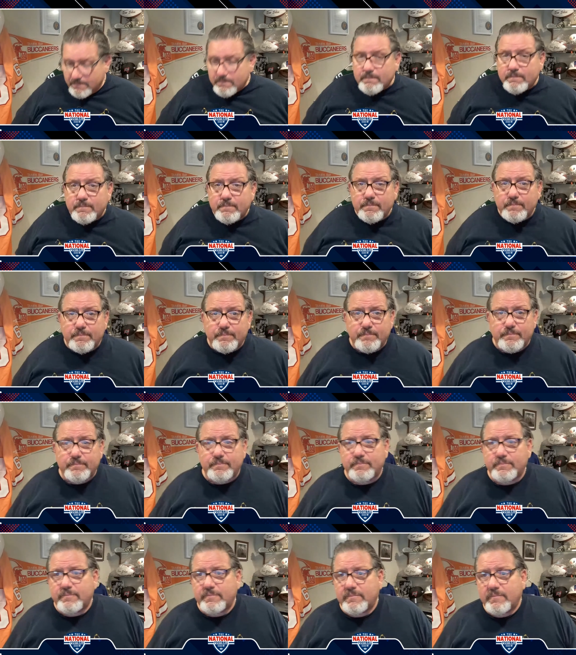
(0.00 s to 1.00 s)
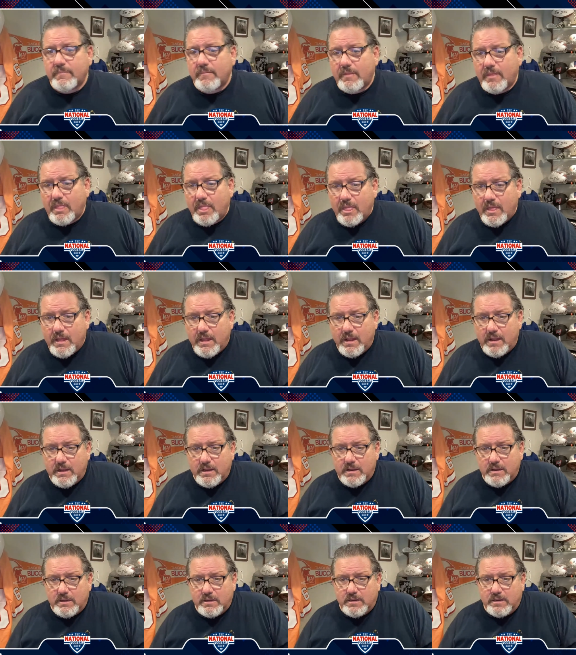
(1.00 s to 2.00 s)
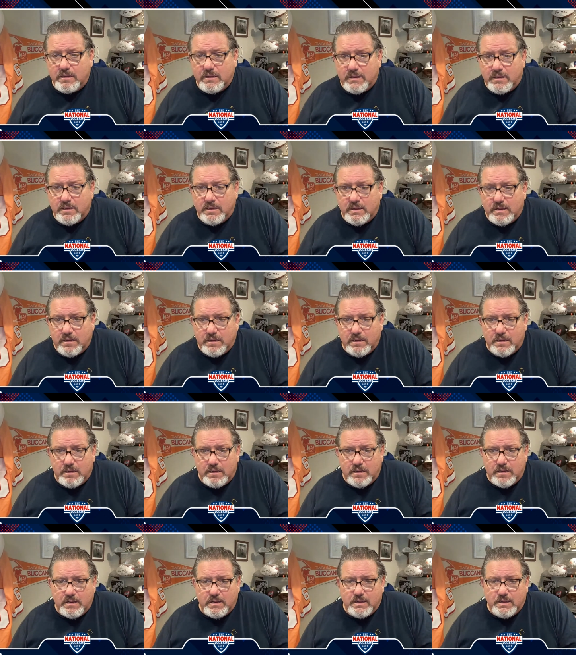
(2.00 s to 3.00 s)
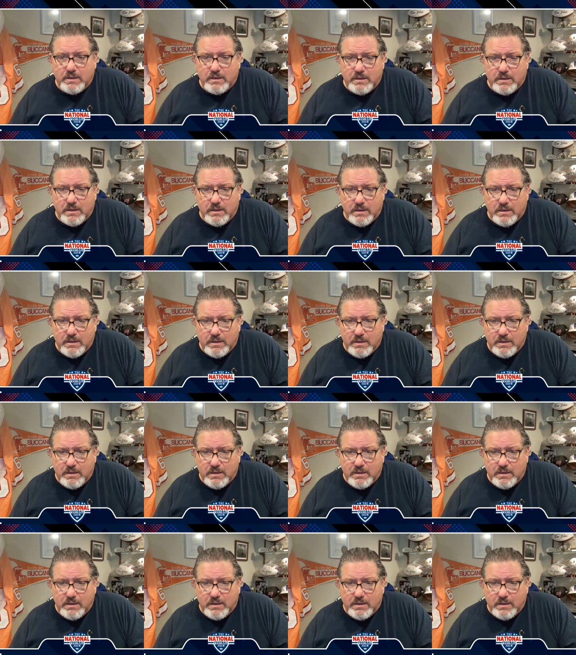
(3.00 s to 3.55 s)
(no one is talking)